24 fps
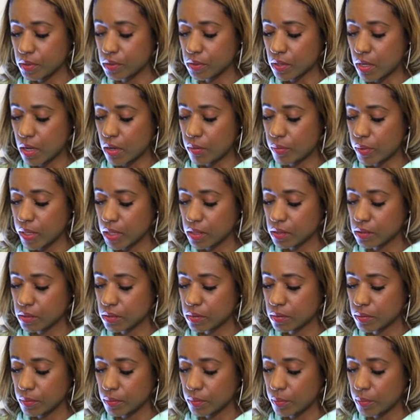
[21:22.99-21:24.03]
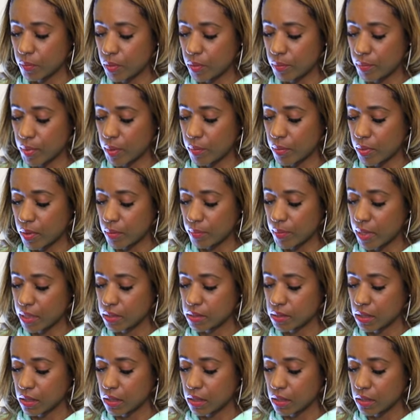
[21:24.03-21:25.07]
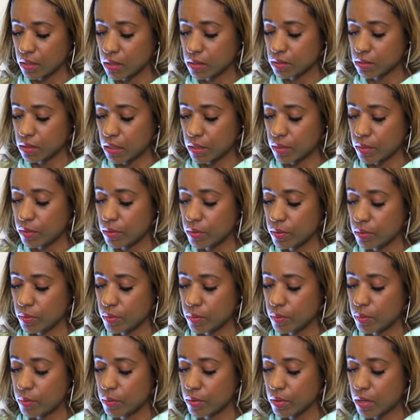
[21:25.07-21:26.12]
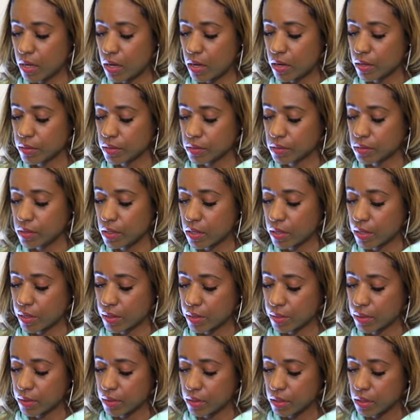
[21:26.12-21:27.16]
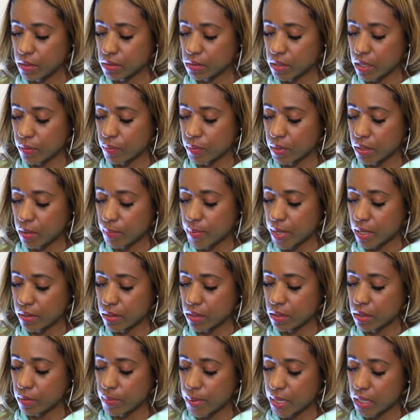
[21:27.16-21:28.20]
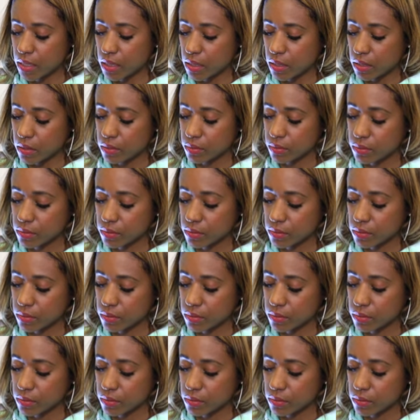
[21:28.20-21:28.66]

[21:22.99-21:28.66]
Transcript: just always remember and maintain is that you are the star. It's not really about anybody